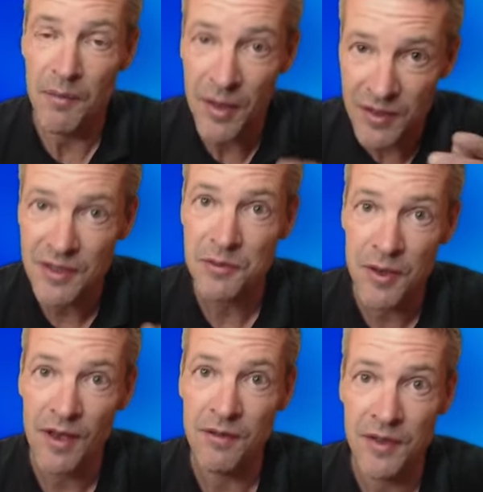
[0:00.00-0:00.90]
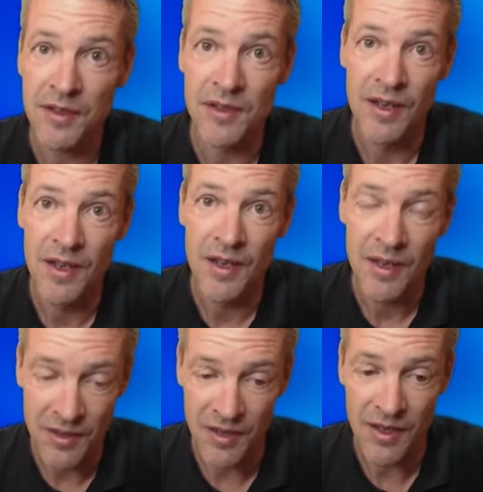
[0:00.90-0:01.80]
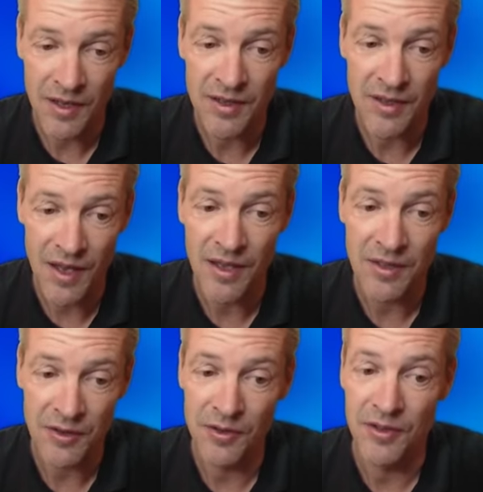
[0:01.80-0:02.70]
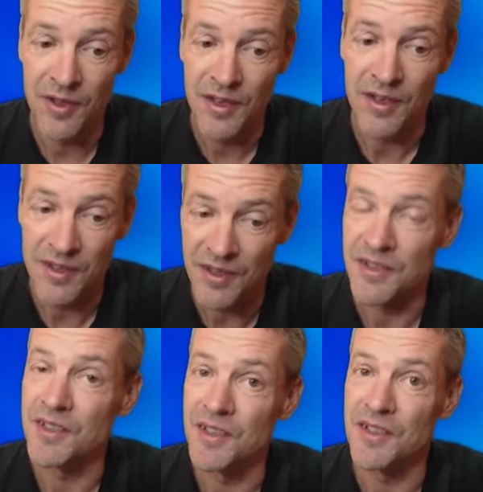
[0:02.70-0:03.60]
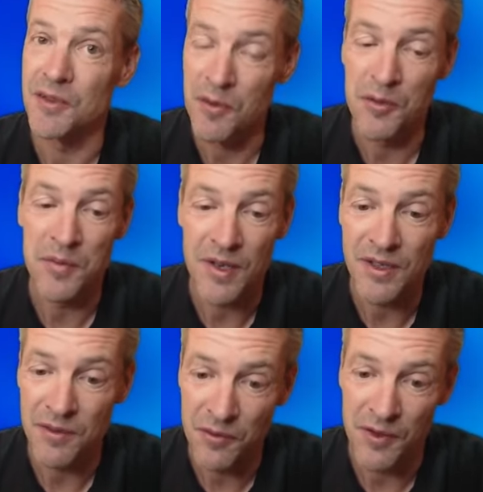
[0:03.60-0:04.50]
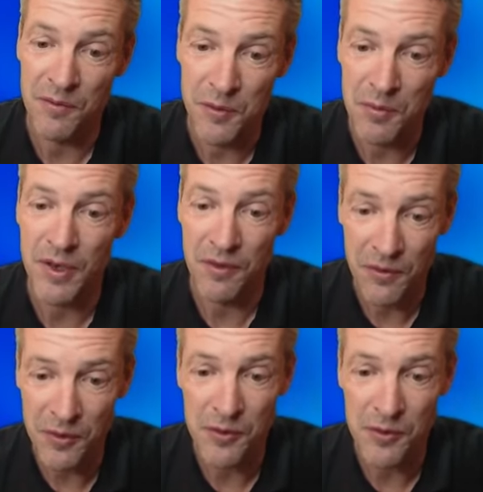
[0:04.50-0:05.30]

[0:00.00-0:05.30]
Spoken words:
But since we have this gigantic knight on g6, it won't be easy for them to break through.